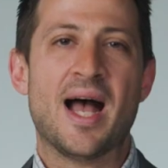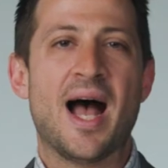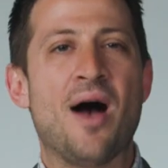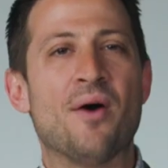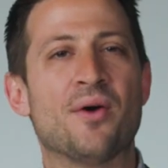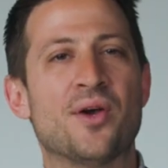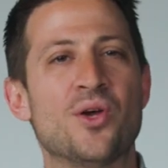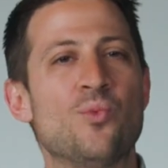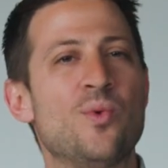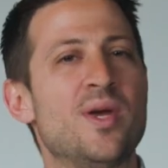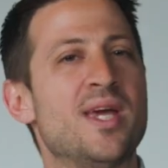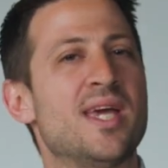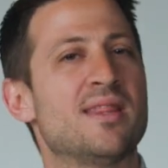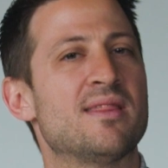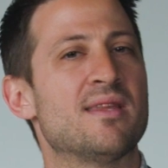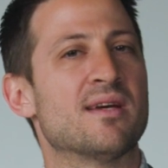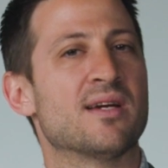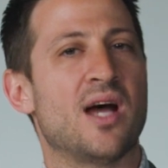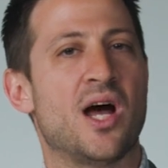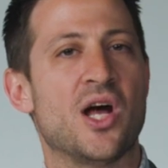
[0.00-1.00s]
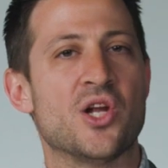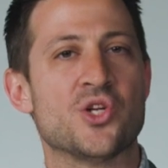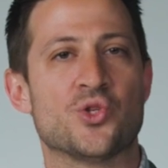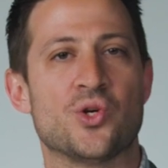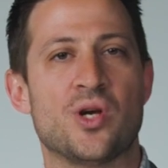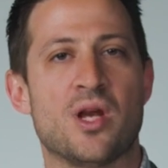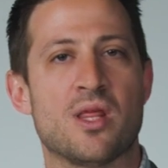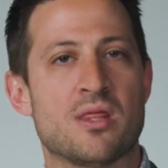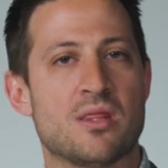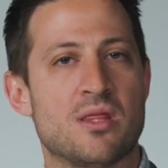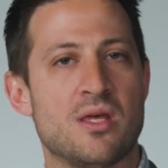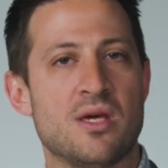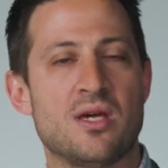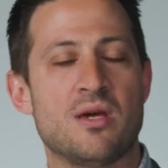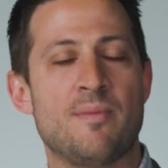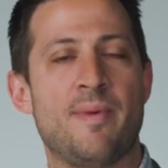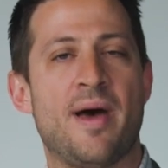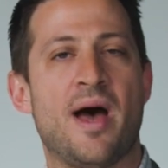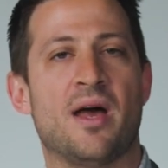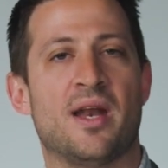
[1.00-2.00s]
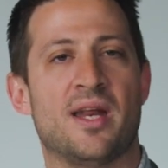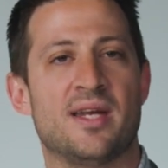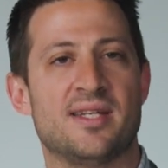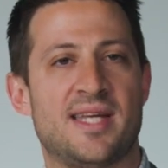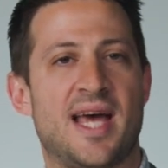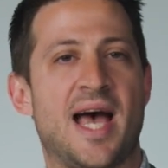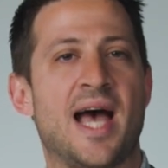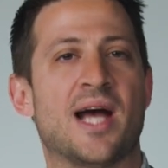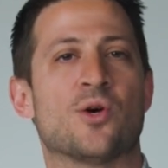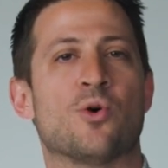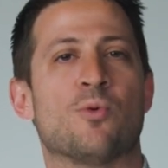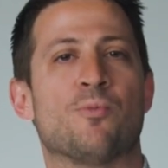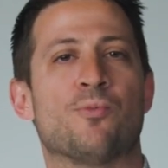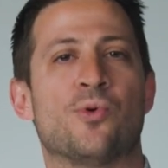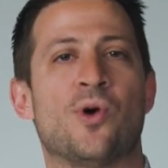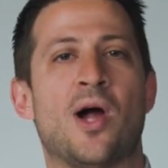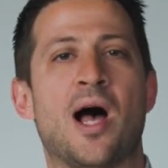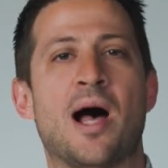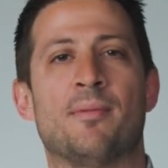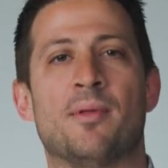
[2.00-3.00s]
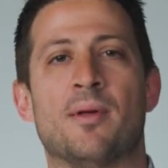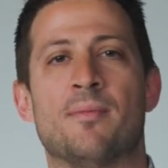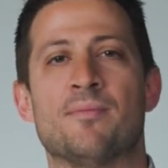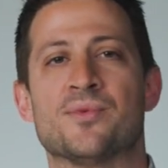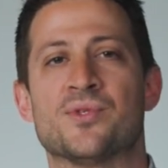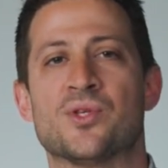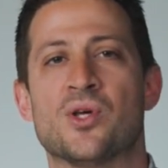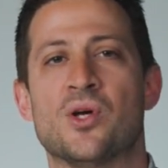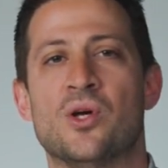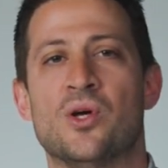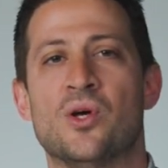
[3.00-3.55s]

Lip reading: How can we get the country to think about and tackle problems